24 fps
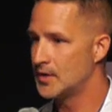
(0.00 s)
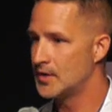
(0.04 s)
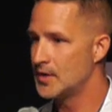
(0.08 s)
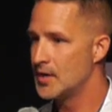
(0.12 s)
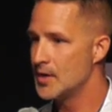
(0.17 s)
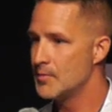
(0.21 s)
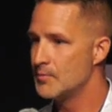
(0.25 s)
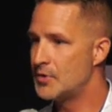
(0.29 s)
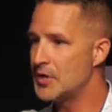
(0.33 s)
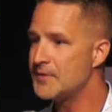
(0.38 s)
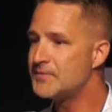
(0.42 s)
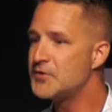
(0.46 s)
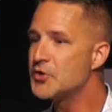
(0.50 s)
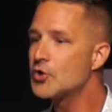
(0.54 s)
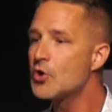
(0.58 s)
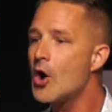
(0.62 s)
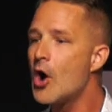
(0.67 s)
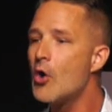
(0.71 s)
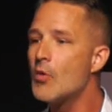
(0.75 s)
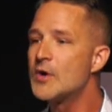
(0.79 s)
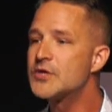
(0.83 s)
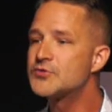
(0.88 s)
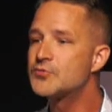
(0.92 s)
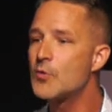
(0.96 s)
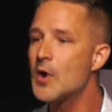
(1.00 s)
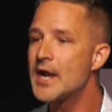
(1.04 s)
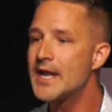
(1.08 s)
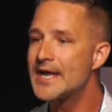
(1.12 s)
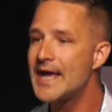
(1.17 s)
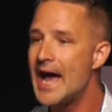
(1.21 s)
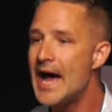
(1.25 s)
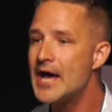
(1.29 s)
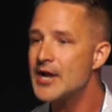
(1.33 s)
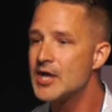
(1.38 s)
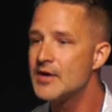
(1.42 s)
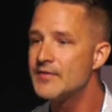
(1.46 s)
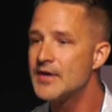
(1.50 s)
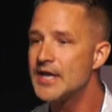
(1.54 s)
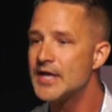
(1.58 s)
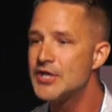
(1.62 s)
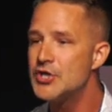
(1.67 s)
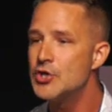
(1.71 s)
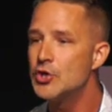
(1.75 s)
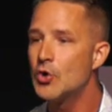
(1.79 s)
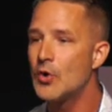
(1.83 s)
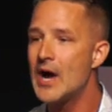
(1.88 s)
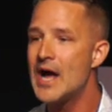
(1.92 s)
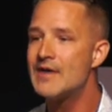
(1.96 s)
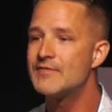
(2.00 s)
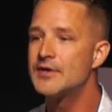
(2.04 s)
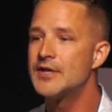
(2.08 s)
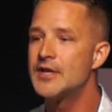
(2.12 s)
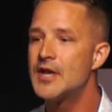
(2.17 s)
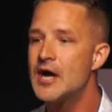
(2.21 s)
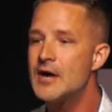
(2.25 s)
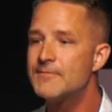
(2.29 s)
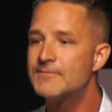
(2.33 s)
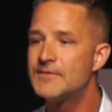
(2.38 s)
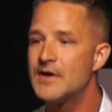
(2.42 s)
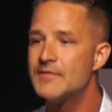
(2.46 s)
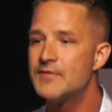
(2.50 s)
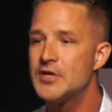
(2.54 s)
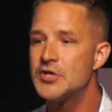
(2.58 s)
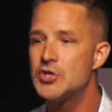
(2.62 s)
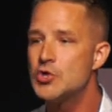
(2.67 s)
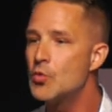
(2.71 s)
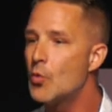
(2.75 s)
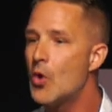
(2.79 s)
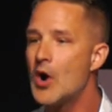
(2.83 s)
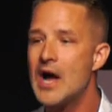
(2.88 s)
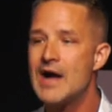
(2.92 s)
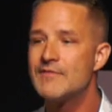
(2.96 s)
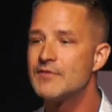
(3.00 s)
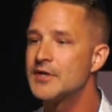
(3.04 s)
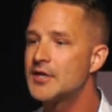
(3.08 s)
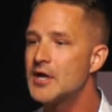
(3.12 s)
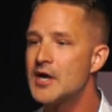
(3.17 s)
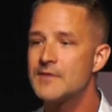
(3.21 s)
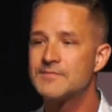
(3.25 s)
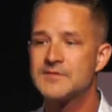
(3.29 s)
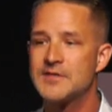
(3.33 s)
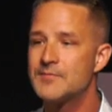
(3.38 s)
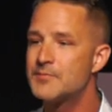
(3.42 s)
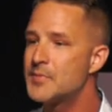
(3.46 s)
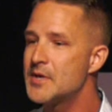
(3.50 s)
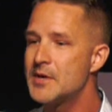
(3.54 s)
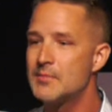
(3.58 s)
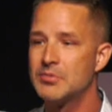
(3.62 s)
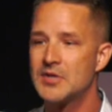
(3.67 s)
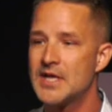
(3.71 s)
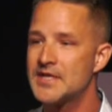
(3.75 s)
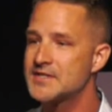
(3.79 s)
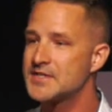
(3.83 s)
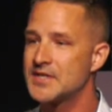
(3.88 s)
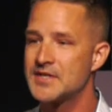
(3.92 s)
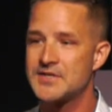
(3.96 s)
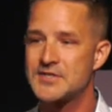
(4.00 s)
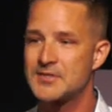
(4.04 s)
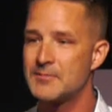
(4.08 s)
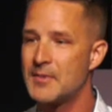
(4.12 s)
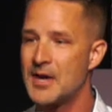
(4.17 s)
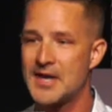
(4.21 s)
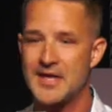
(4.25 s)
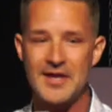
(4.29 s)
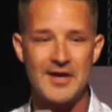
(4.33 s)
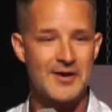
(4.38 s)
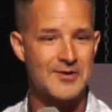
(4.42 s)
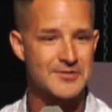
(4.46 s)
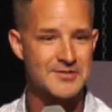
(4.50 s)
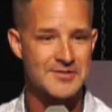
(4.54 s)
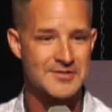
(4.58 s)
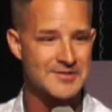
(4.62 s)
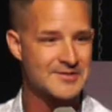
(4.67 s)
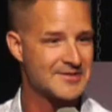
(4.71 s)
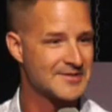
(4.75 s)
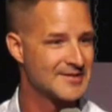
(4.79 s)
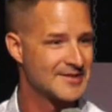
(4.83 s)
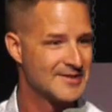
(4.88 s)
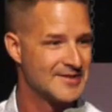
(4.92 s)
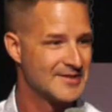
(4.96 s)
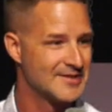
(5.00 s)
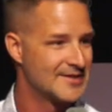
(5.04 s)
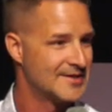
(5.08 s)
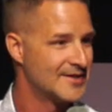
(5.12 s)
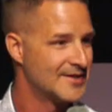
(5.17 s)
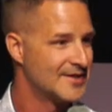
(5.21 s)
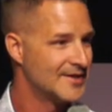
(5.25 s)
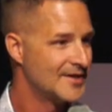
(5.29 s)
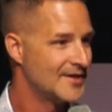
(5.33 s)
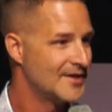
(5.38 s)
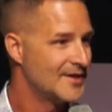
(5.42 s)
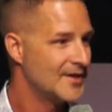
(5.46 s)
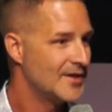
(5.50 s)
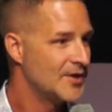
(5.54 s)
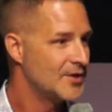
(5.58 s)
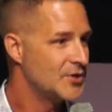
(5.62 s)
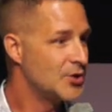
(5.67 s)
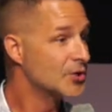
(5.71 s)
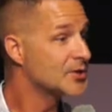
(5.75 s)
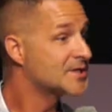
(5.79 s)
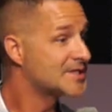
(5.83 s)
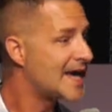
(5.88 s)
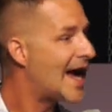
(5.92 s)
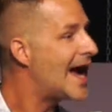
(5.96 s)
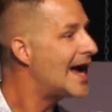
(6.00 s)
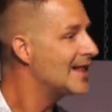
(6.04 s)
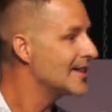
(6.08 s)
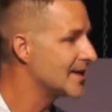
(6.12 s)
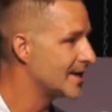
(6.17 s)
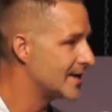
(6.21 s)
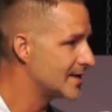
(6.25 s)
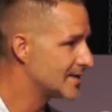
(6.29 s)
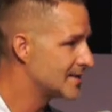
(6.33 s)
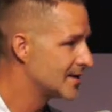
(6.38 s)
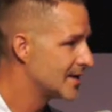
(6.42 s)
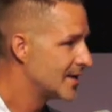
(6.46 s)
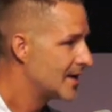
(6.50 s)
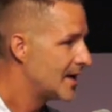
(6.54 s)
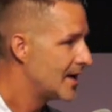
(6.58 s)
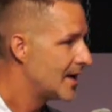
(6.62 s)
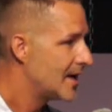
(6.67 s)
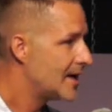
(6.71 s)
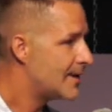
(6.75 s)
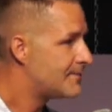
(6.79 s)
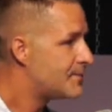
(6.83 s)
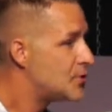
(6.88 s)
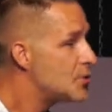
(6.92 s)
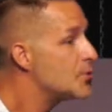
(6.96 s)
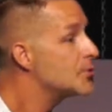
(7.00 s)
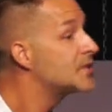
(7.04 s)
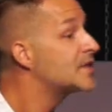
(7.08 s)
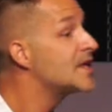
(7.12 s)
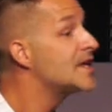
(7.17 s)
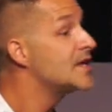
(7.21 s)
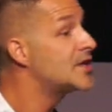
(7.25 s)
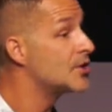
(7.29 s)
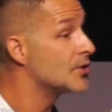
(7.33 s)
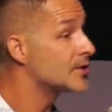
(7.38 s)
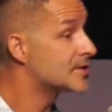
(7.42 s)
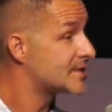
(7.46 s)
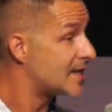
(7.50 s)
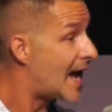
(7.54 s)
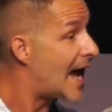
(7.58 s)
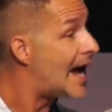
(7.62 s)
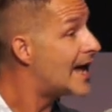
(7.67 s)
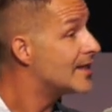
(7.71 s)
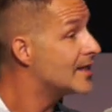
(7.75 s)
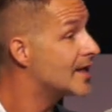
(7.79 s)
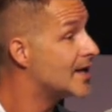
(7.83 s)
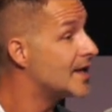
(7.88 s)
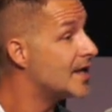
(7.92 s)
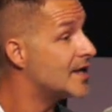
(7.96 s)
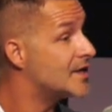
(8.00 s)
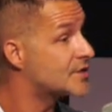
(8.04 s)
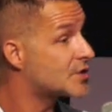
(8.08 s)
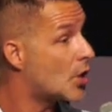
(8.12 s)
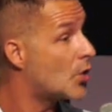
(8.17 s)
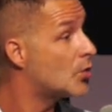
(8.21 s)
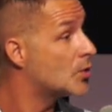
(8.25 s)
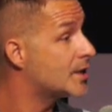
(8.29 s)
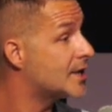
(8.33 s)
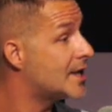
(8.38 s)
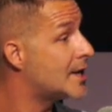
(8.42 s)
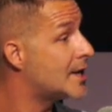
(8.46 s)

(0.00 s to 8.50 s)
But if you're always running out of it and you don't have enough of it, you won't have enough to be a blessing to somebody else. Your talent if you think your talent is only a